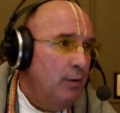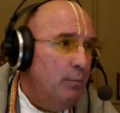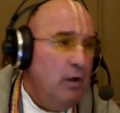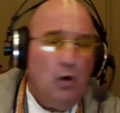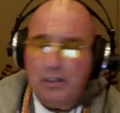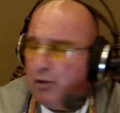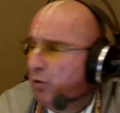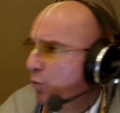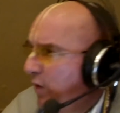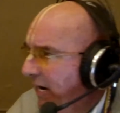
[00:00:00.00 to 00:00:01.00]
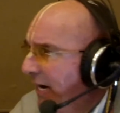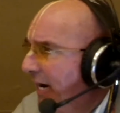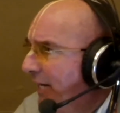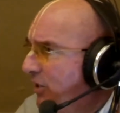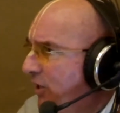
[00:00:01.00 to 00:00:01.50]
Because to read
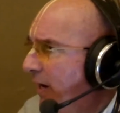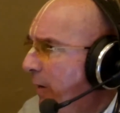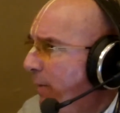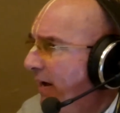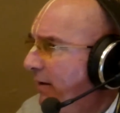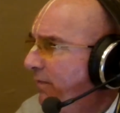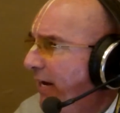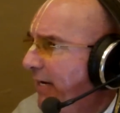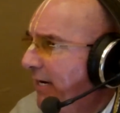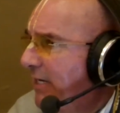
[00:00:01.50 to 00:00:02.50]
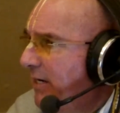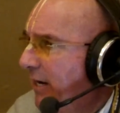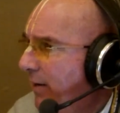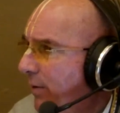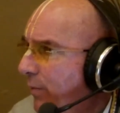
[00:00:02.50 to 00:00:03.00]
and study Bhagavad
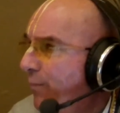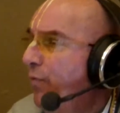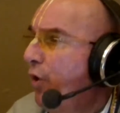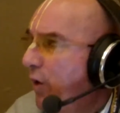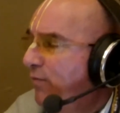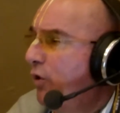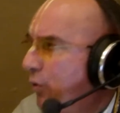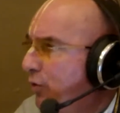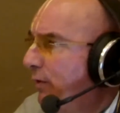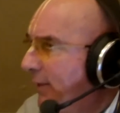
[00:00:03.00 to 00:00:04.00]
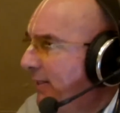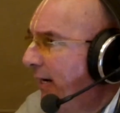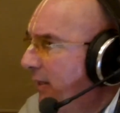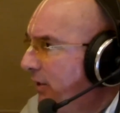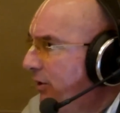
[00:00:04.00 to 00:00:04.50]
Gita, you have to use your
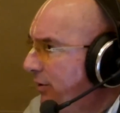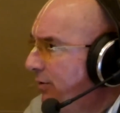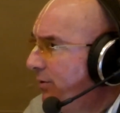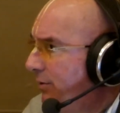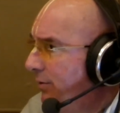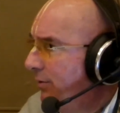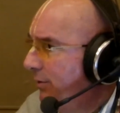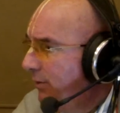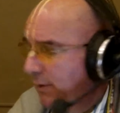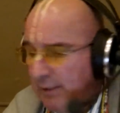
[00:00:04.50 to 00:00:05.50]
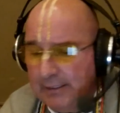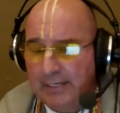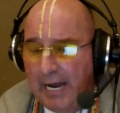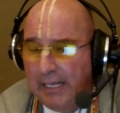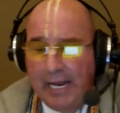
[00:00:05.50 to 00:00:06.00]
intelligence. It's
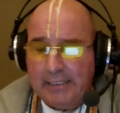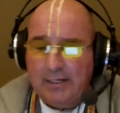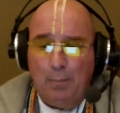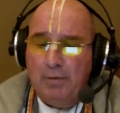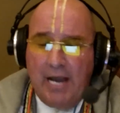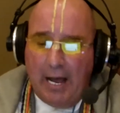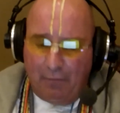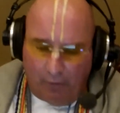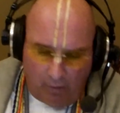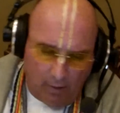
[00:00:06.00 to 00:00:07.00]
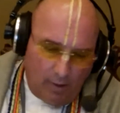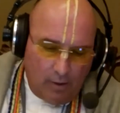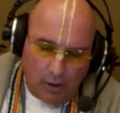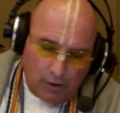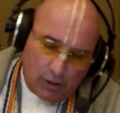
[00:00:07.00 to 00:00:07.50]
not like some novel.
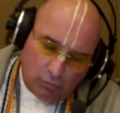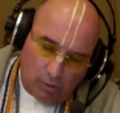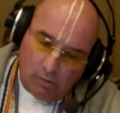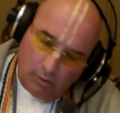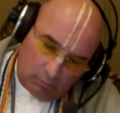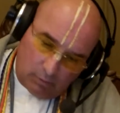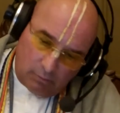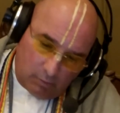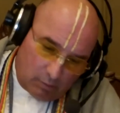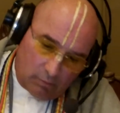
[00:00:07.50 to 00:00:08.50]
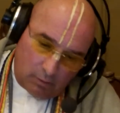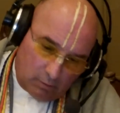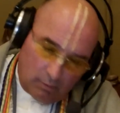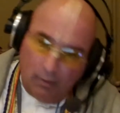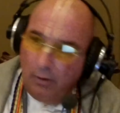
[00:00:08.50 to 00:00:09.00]
You just...
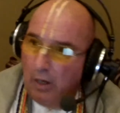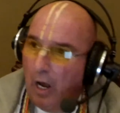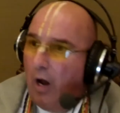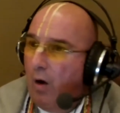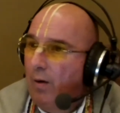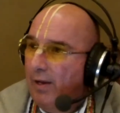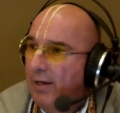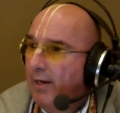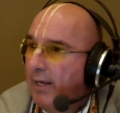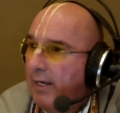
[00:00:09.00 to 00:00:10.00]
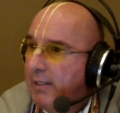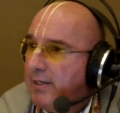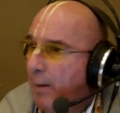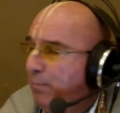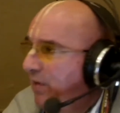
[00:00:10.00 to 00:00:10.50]
No. It's
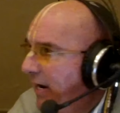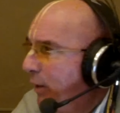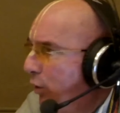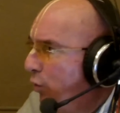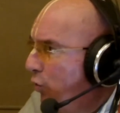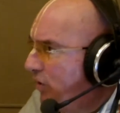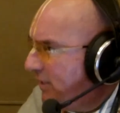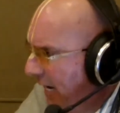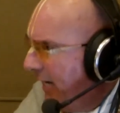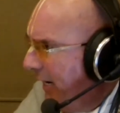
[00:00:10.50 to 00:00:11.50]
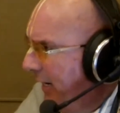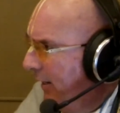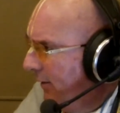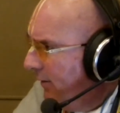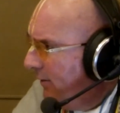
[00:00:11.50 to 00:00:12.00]
something you study
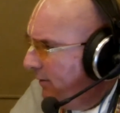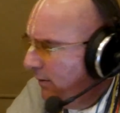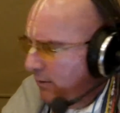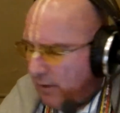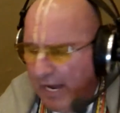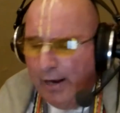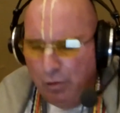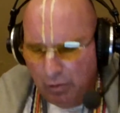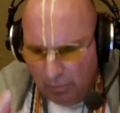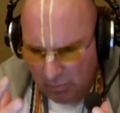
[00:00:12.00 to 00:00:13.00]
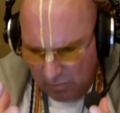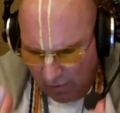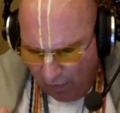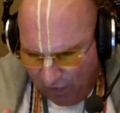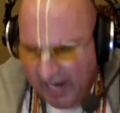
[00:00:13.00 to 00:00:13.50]
and
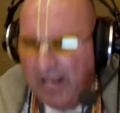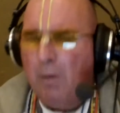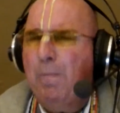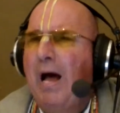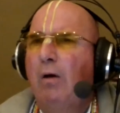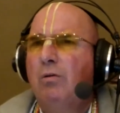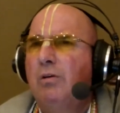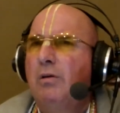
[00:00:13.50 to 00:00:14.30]
think about.